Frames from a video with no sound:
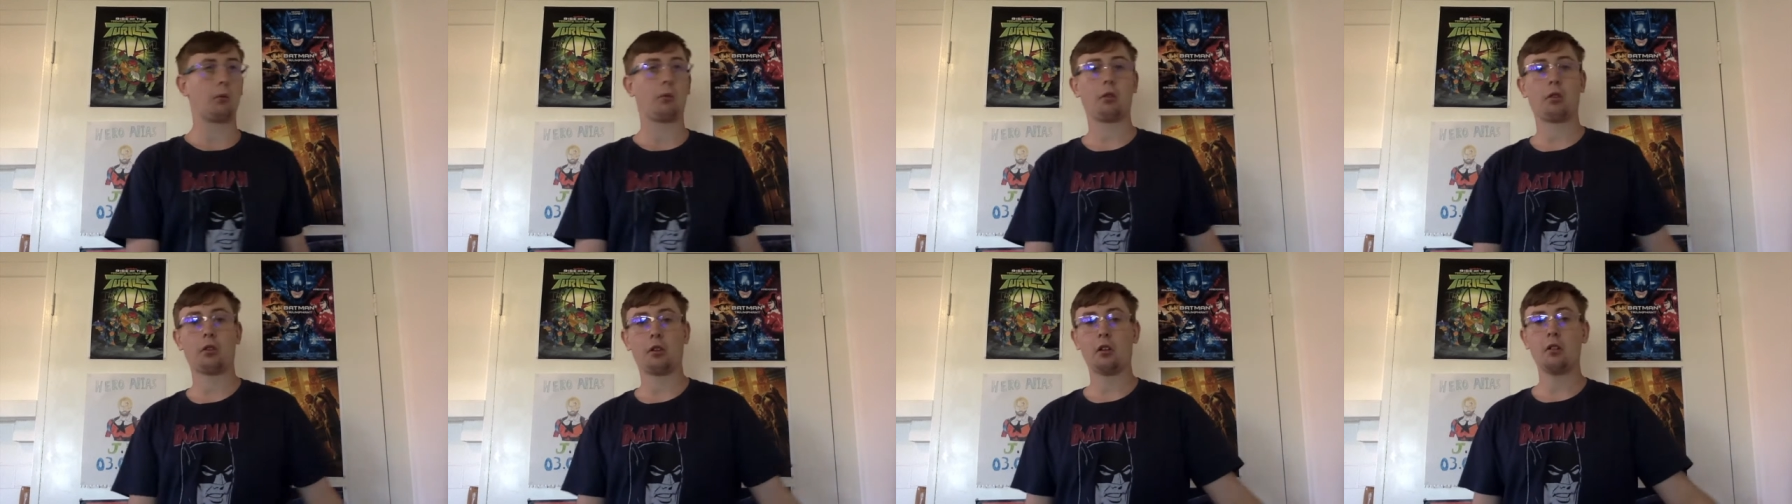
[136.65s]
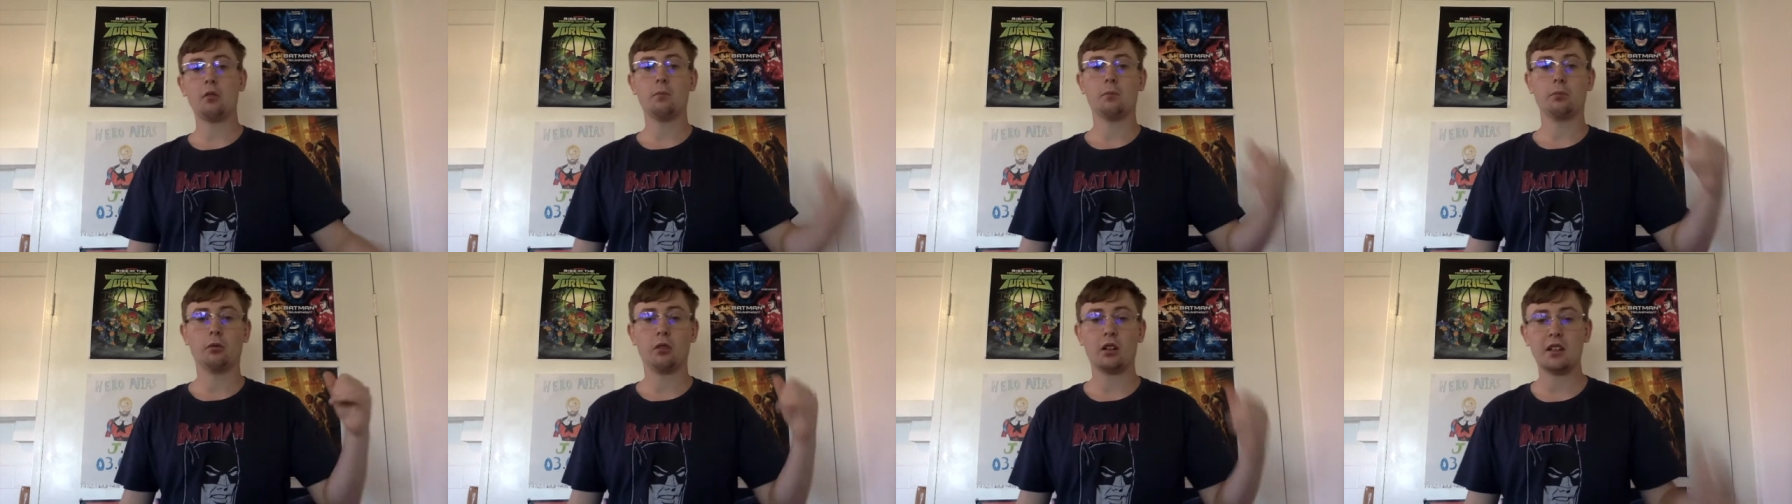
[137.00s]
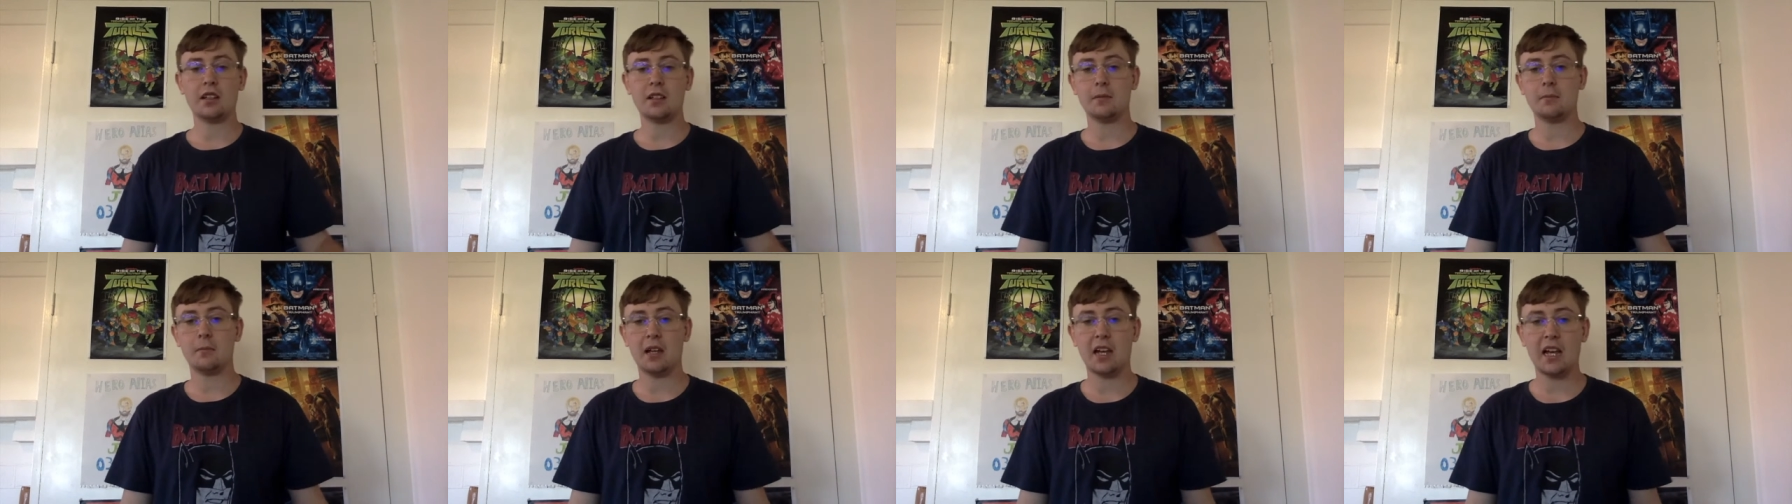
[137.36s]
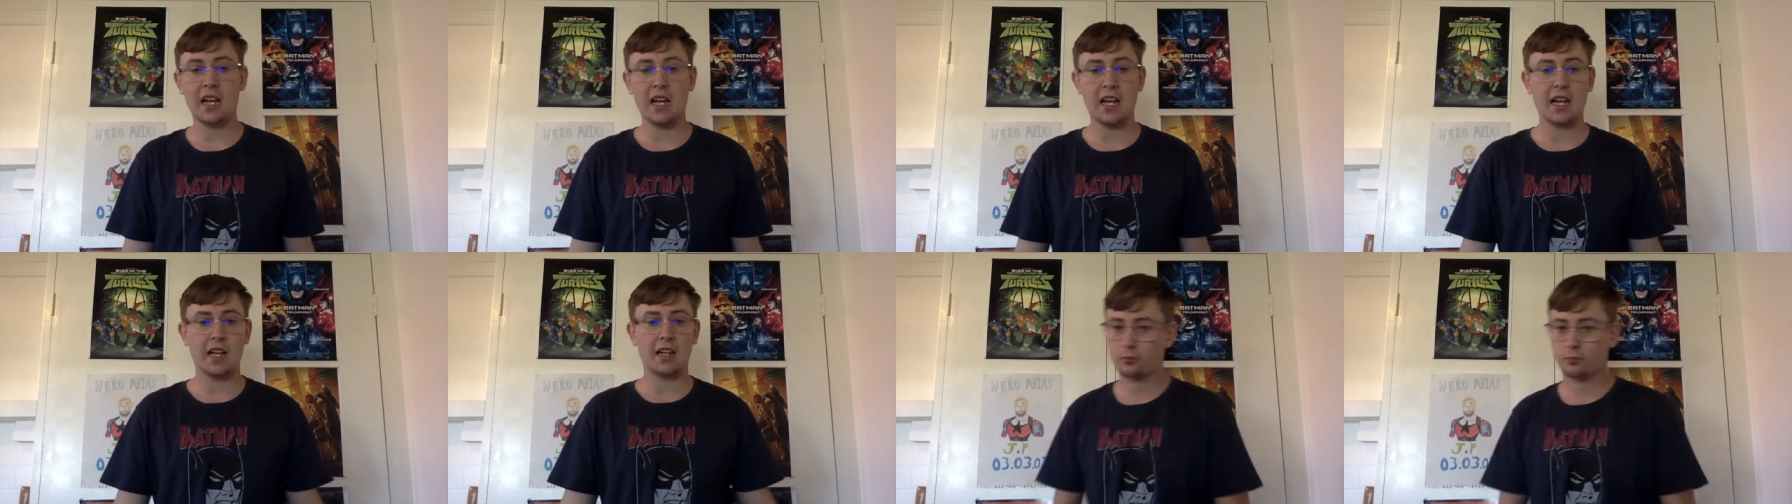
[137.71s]
so bloody
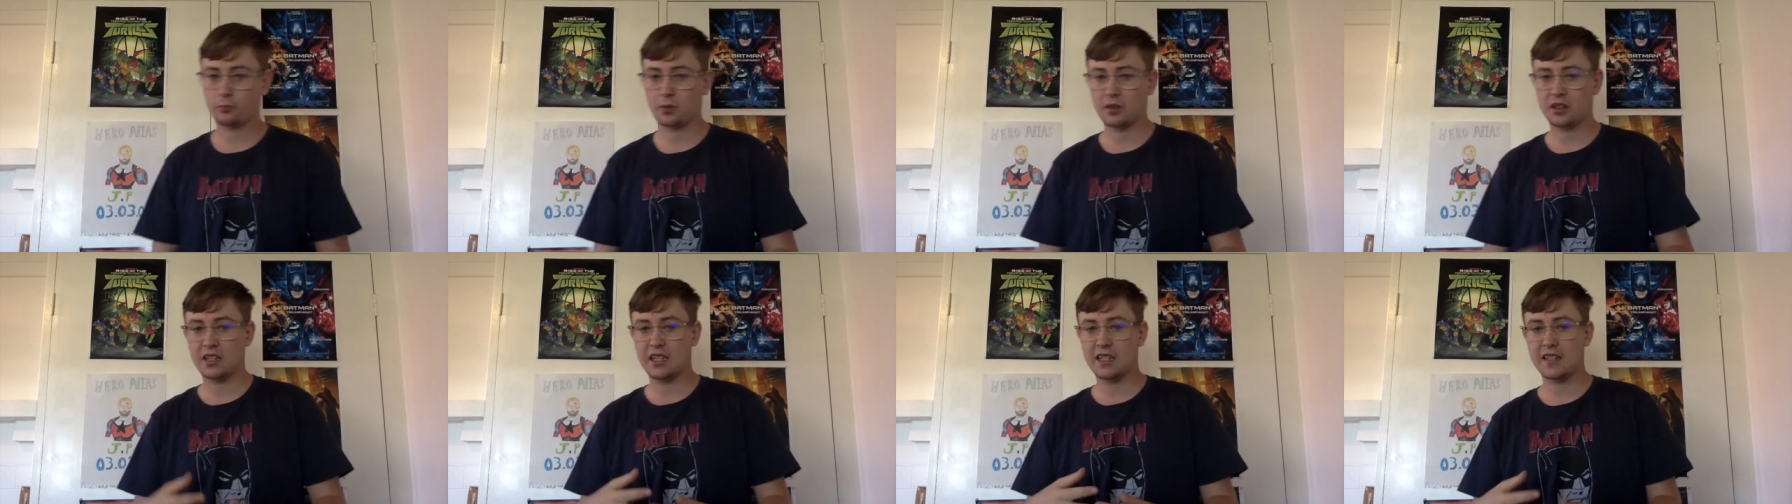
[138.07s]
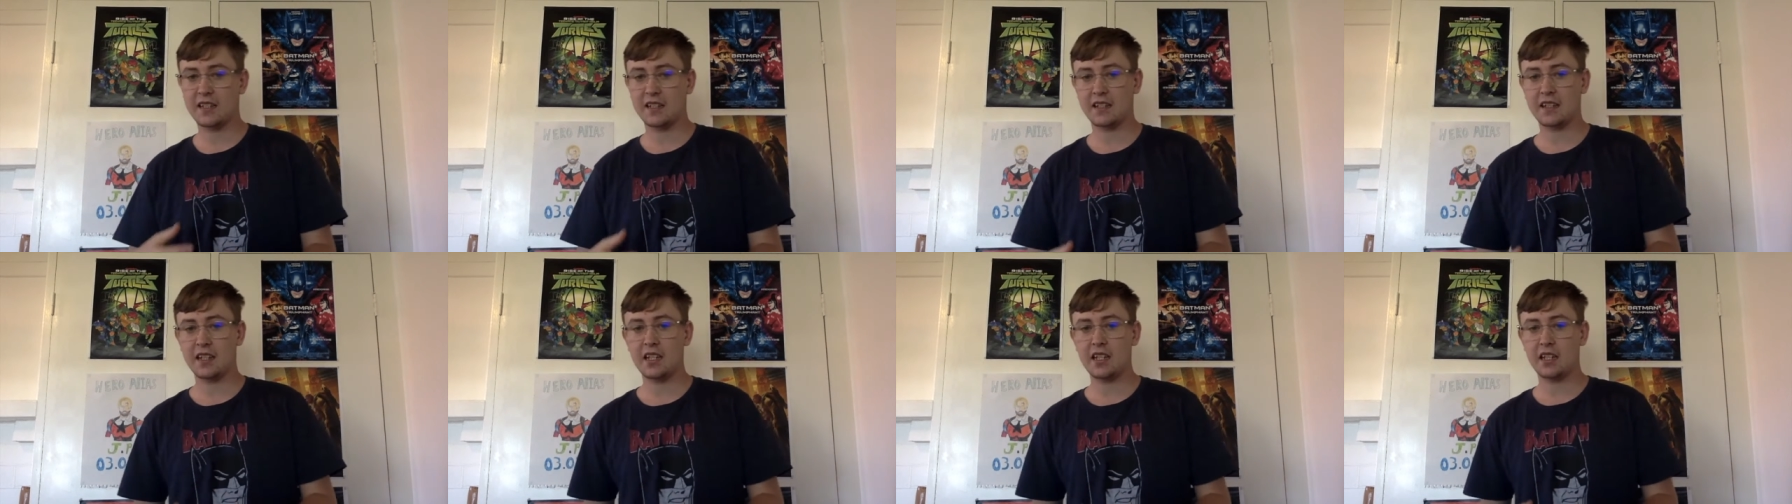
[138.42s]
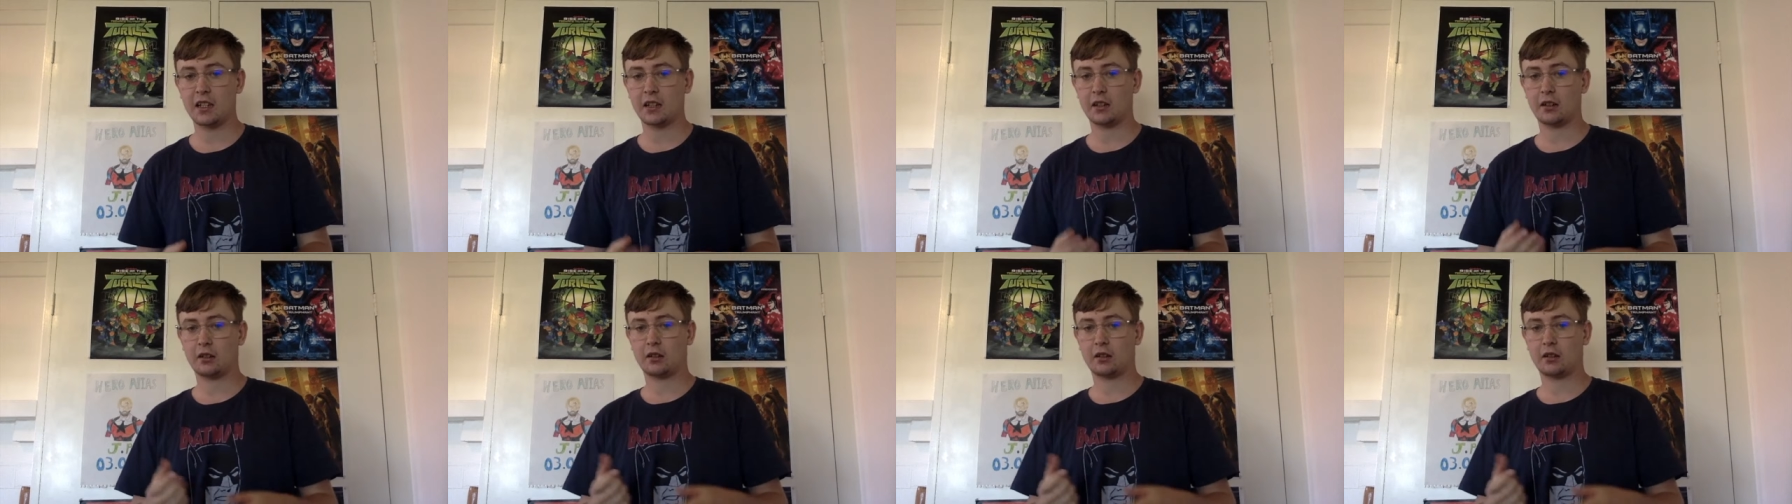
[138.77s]
mad. But that's the thing,